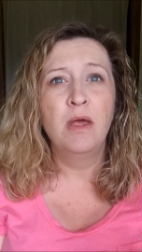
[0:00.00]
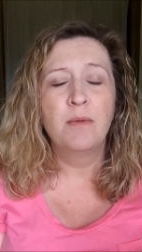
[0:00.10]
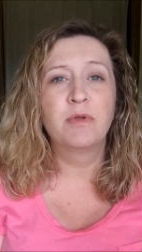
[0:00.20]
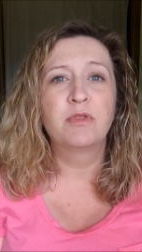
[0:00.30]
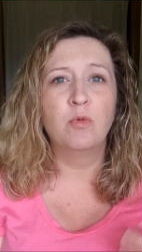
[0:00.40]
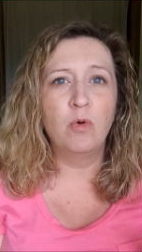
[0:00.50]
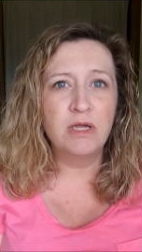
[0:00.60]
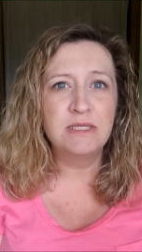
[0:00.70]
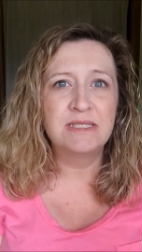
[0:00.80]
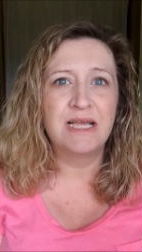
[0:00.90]
but the
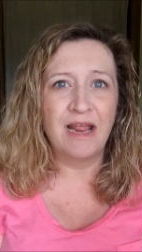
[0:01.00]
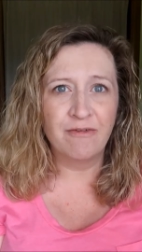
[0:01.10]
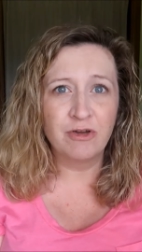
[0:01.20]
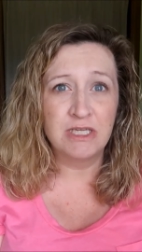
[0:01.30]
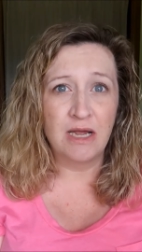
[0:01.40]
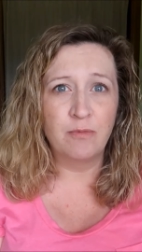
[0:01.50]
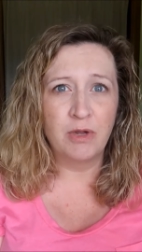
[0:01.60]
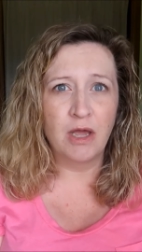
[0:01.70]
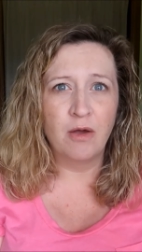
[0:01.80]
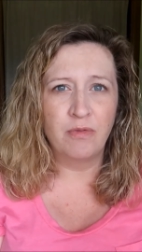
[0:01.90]
ones that every time we
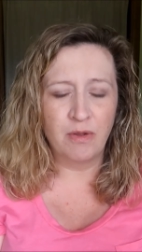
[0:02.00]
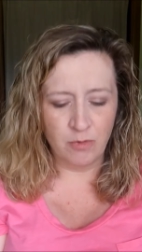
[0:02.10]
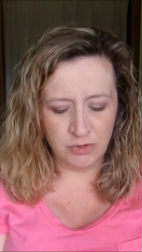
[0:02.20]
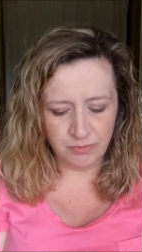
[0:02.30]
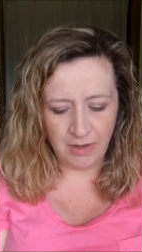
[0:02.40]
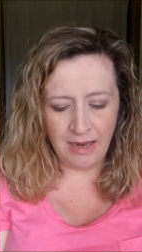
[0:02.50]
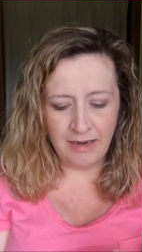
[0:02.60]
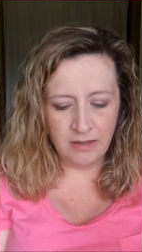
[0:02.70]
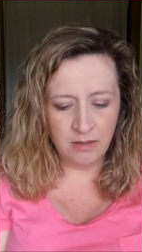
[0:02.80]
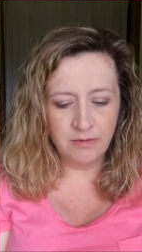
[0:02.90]
go they want to
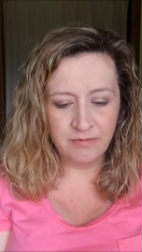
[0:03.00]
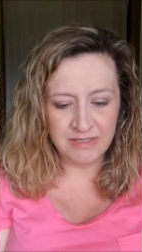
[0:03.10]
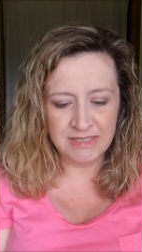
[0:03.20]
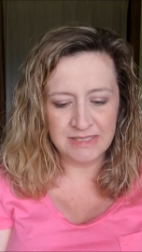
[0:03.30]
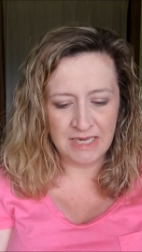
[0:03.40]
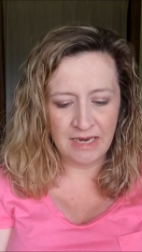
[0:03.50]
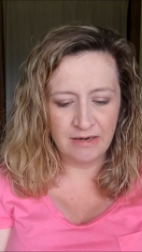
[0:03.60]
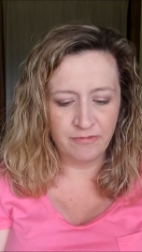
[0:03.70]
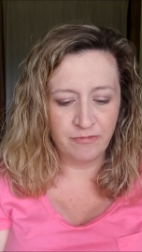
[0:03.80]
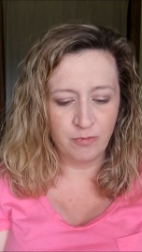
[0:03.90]
ride, this is kind
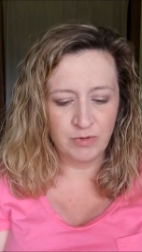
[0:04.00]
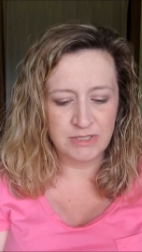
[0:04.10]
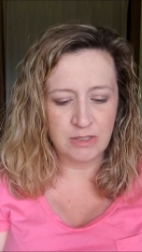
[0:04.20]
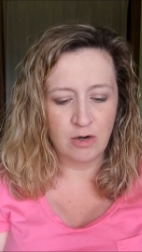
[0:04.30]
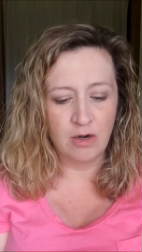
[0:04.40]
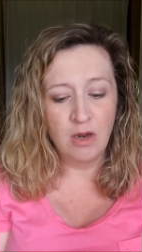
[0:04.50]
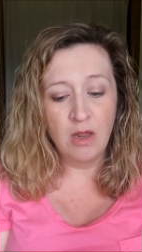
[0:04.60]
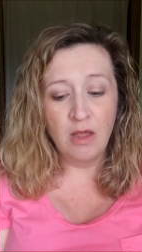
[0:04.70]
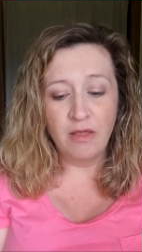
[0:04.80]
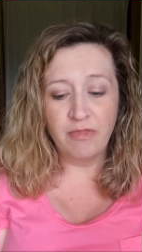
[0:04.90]
of the ones they are.
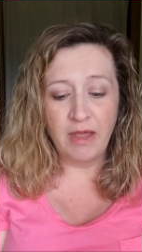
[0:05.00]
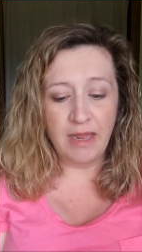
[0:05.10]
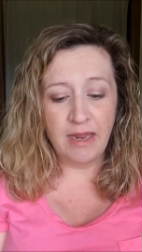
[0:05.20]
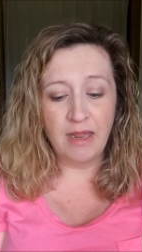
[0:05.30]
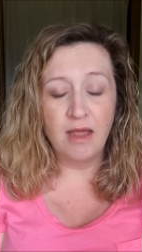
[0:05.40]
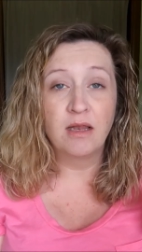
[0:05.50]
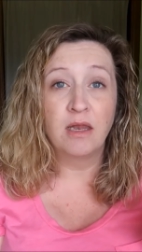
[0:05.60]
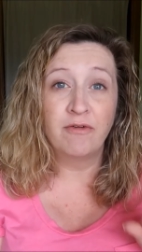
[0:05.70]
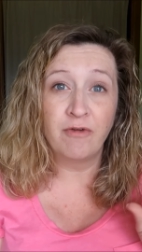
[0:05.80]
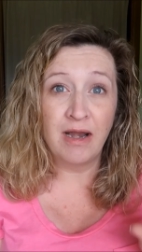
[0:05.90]
They
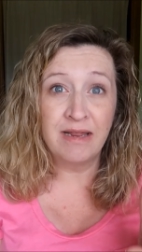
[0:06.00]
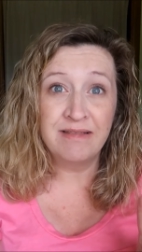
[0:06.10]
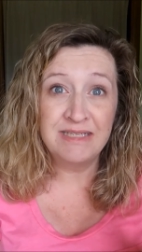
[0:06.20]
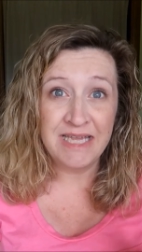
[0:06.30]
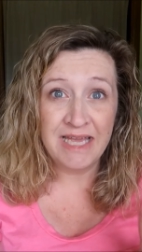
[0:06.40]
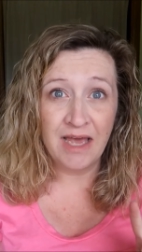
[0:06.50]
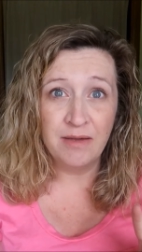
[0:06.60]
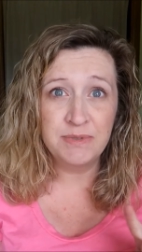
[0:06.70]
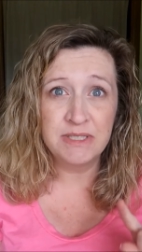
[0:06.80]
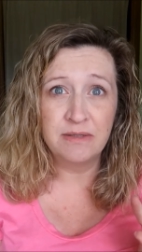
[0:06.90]
love riding the
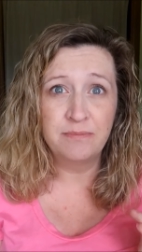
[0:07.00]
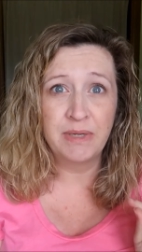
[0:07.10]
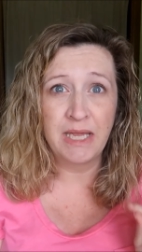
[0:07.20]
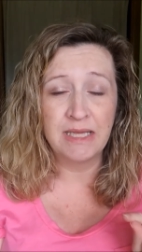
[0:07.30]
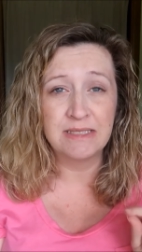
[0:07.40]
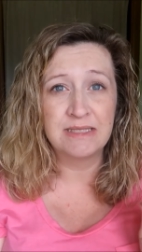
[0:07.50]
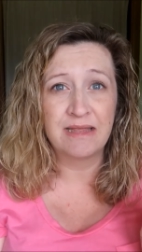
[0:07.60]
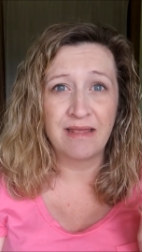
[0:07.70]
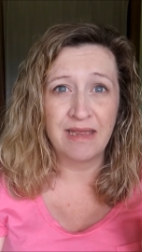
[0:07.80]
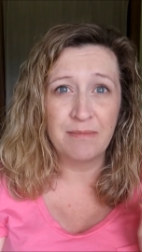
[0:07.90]
teacups because they
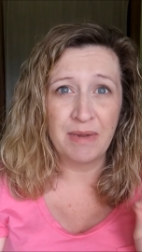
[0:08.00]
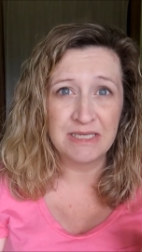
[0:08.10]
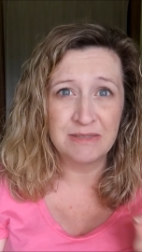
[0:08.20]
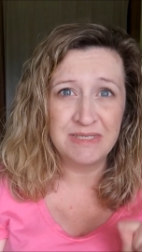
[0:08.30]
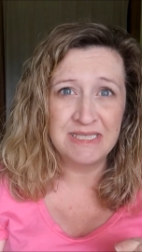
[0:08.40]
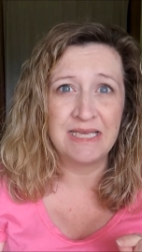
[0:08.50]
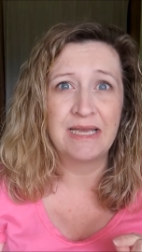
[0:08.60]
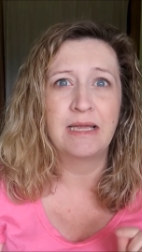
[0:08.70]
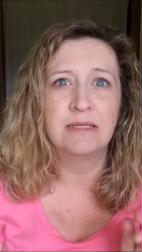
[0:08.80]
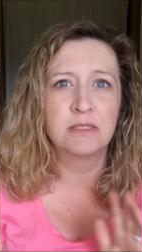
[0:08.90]
think it makes me
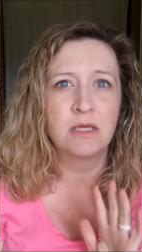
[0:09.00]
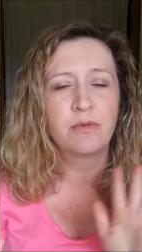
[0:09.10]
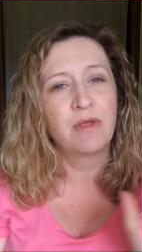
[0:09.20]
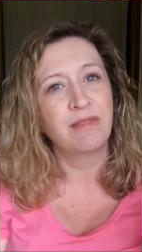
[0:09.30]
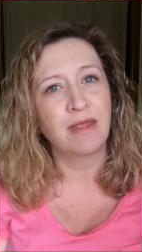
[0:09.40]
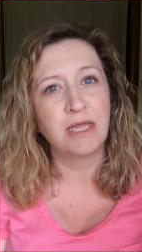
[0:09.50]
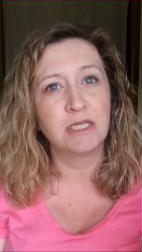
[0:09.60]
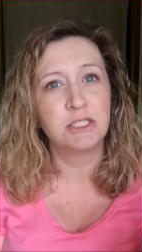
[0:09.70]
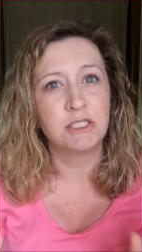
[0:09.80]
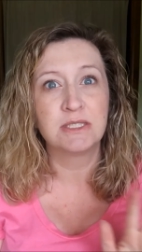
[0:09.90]
sick, and so they think
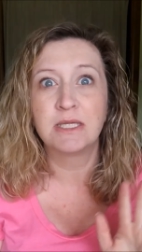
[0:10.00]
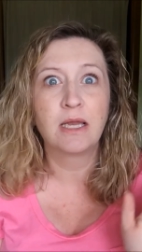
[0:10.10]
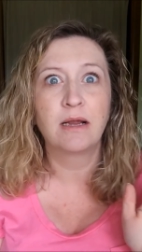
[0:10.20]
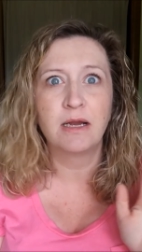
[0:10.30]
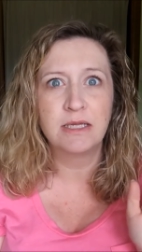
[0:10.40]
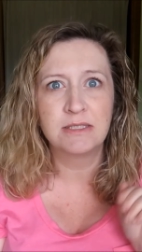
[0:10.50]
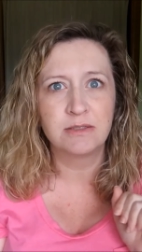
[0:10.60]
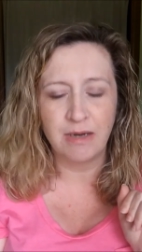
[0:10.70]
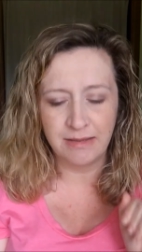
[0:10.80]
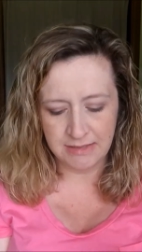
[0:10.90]
it's just hilarious to ride the